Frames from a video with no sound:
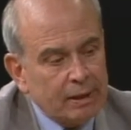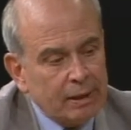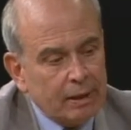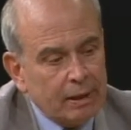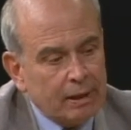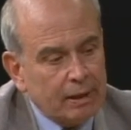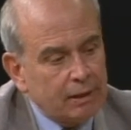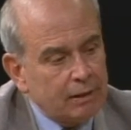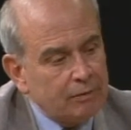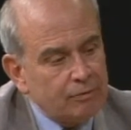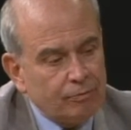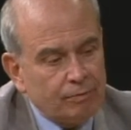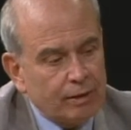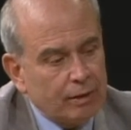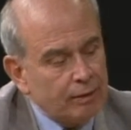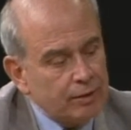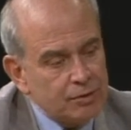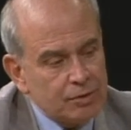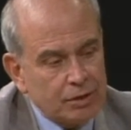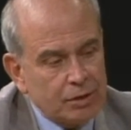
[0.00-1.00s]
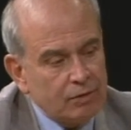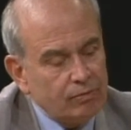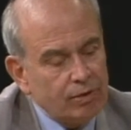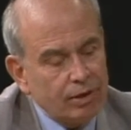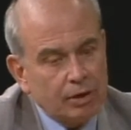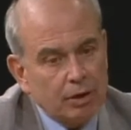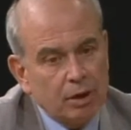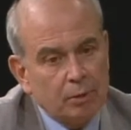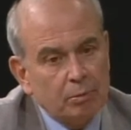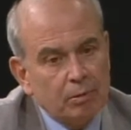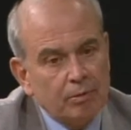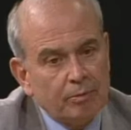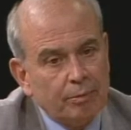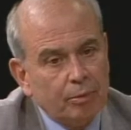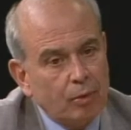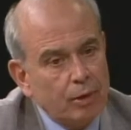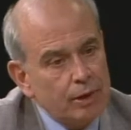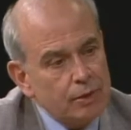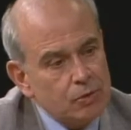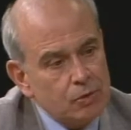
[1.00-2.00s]
and found a significant number of
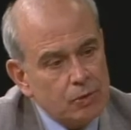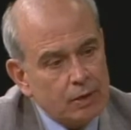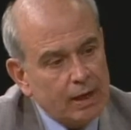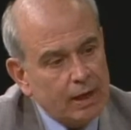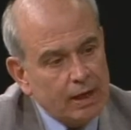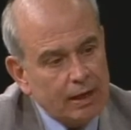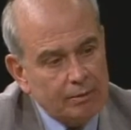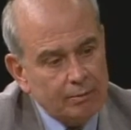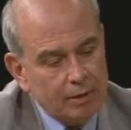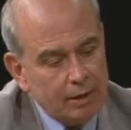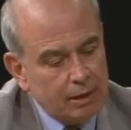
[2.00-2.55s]
boys who came